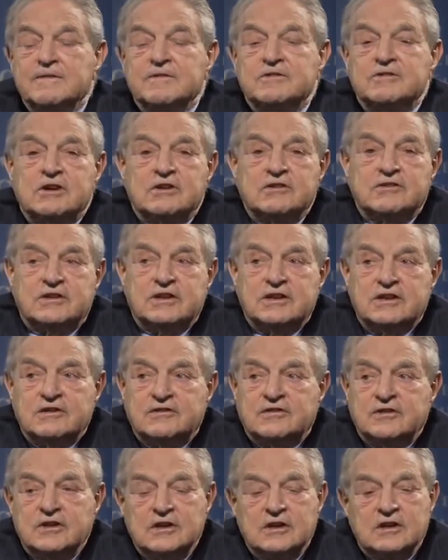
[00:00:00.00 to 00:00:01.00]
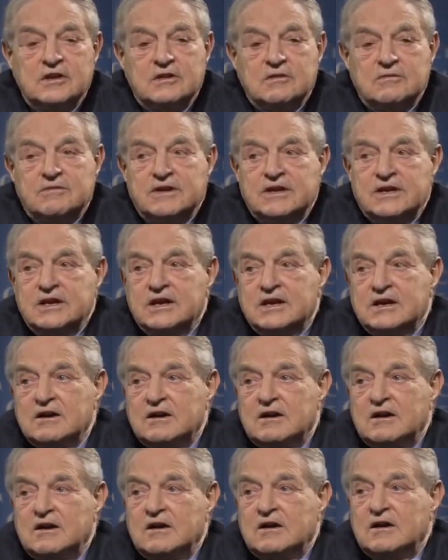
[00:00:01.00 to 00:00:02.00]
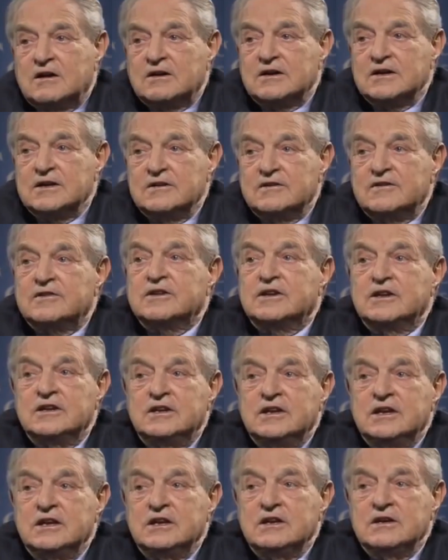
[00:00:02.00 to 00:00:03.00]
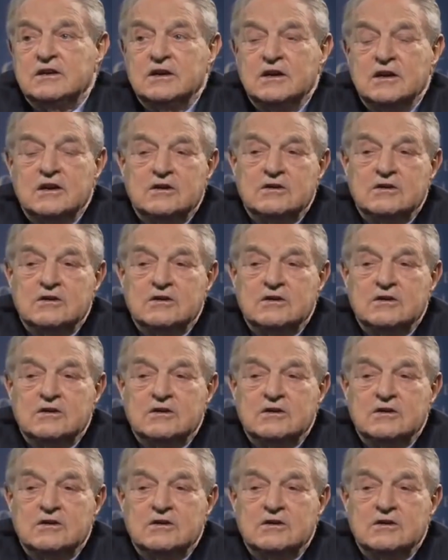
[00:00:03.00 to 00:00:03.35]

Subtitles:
Just as when a car is skidding,